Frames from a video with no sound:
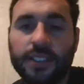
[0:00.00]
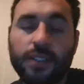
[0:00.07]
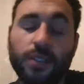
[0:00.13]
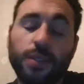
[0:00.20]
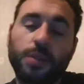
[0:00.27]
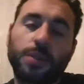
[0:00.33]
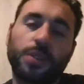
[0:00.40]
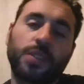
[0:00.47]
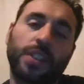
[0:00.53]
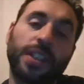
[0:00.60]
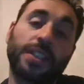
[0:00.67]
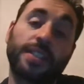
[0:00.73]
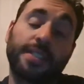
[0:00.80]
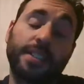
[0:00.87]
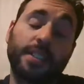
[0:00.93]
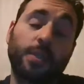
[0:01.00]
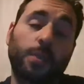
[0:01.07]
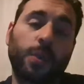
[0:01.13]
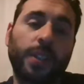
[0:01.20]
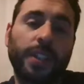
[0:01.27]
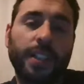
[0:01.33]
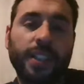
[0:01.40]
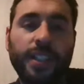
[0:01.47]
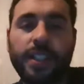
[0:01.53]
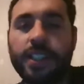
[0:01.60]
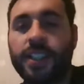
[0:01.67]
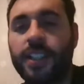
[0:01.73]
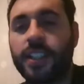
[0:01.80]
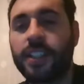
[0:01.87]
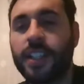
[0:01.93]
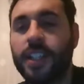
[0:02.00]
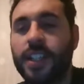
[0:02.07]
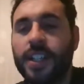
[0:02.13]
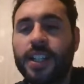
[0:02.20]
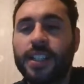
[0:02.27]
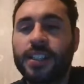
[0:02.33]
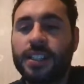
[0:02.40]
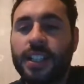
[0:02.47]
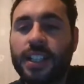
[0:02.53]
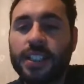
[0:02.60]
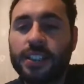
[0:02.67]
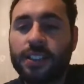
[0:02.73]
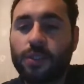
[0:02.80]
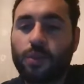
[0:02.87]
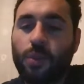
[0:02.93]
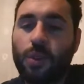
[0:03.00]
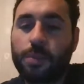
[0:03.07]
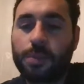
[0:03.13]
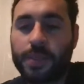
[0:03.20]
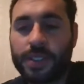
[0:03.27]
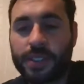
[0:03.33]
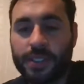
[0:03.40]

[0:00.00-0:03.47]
So you can see the way the line drops.